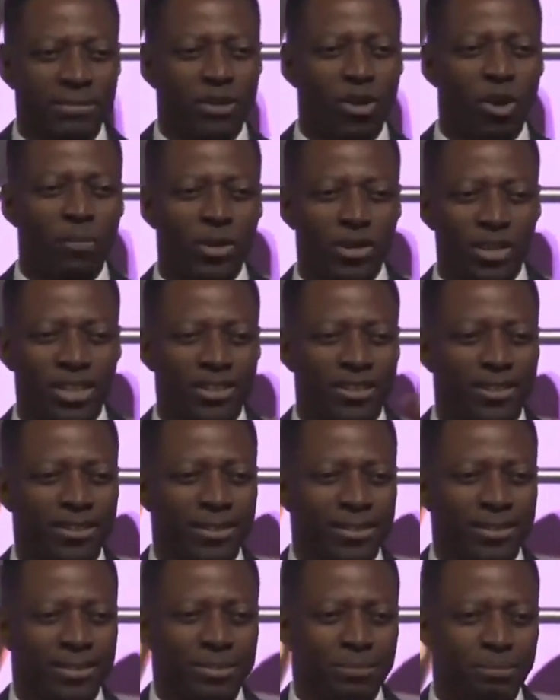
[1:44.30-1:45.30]
He said, come
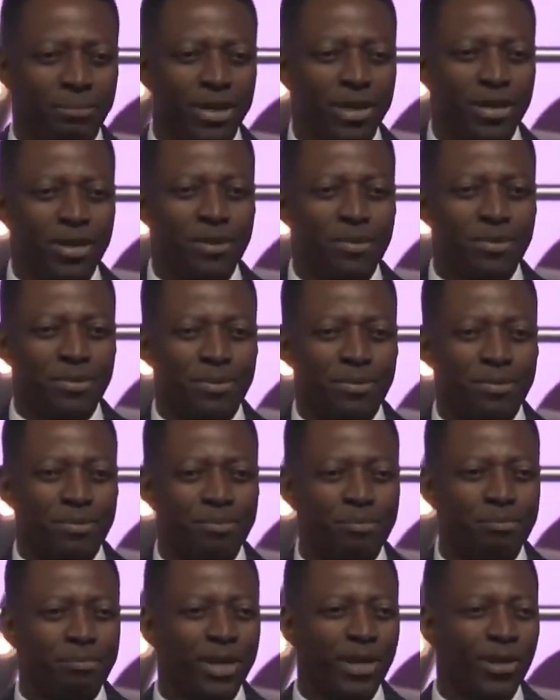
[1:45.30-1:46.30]
out.
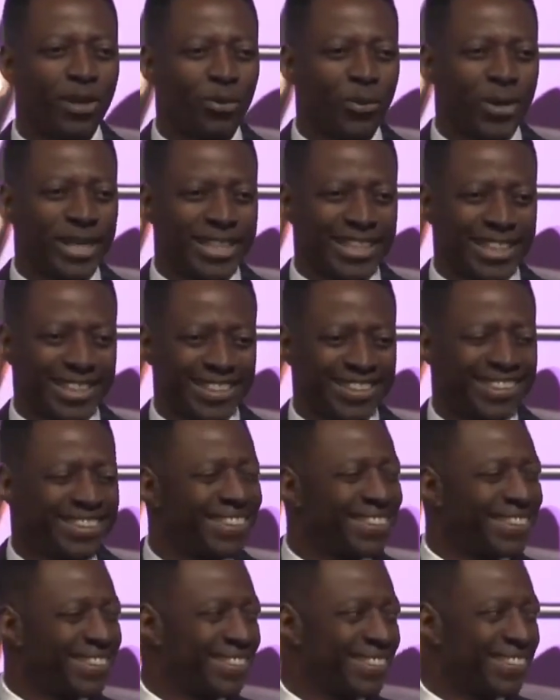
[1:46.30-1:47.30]
Milo
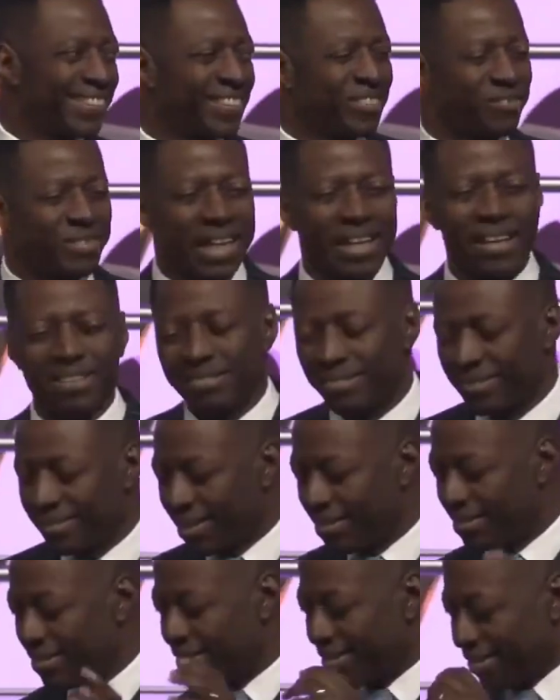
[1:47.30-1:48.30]
waiting.
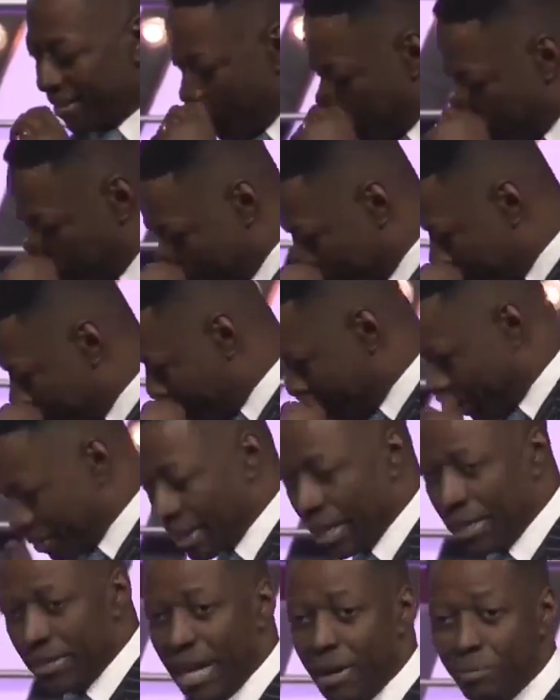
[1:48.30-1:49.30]

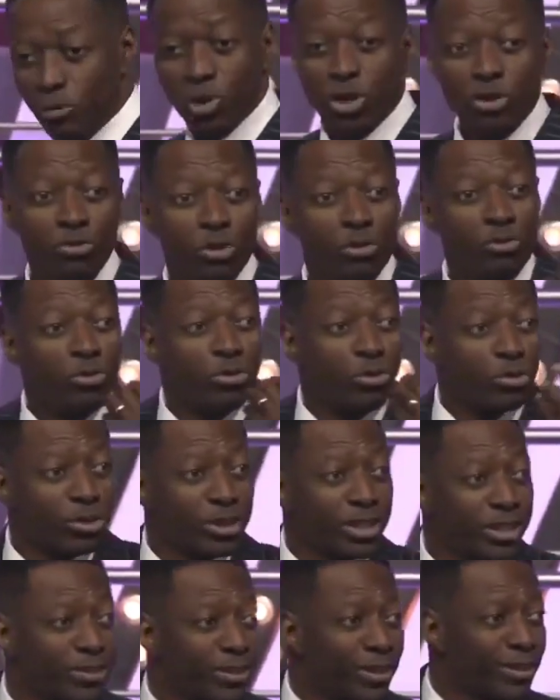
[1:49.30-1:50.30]
I'm looking for
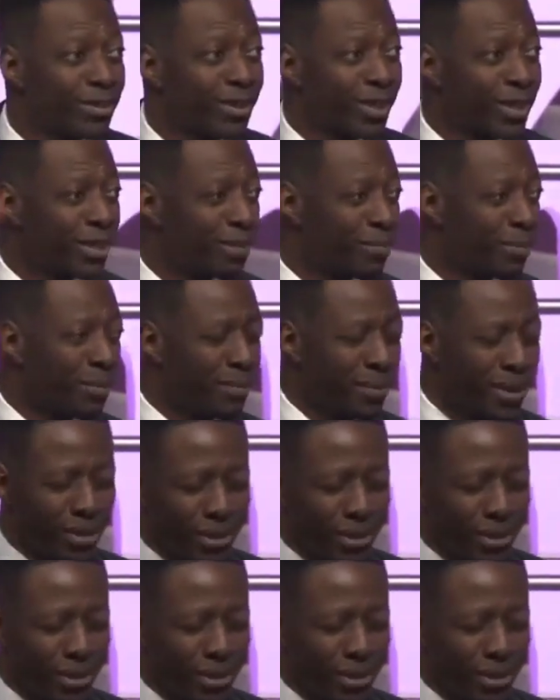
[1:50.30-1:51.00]
food to eat. You're talking